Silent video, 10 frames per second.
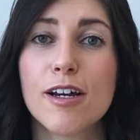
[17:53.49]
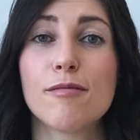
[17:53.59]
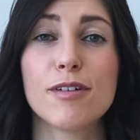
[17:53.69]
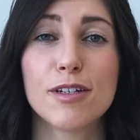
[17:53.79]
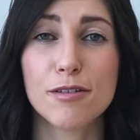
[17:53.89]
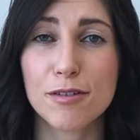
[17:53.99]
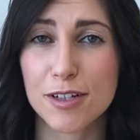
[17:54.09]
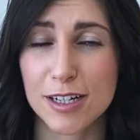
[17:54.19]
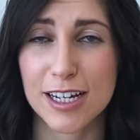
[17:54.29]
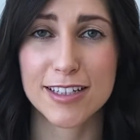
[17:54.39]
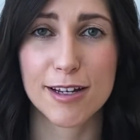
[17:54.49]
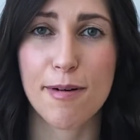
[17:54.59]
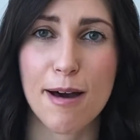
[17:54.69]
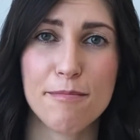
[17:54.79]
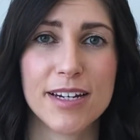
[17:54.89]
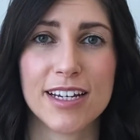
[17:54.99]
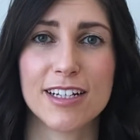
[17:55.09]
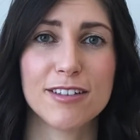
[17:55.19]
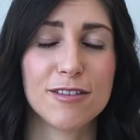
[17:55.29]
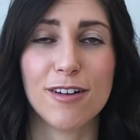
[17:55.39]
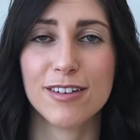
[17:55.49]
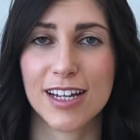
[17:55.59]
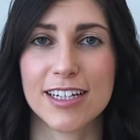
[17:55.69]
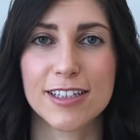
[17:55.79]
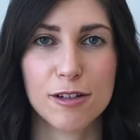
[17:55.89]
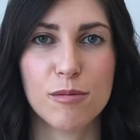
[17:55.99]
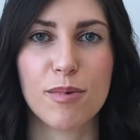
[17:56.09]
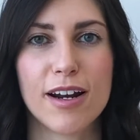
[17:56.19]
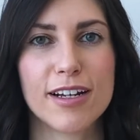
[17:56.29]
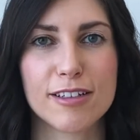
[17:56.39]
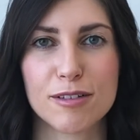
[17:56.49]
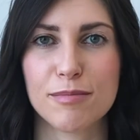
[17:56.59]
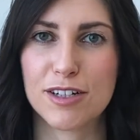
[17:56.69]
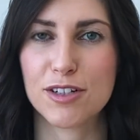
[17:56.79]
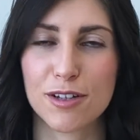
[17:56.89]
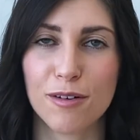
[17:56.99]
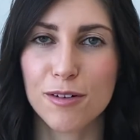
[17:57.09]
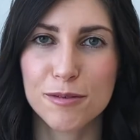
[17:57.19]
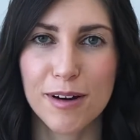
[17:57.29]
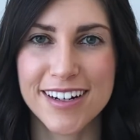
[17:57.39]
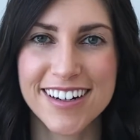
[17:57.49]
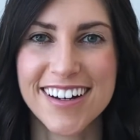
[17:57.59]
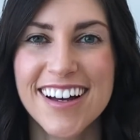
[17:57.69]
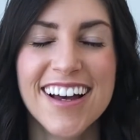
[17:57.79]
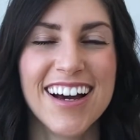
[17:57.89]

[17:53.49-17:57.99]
what usually ends up happening is you don't like the new product as much as the old one,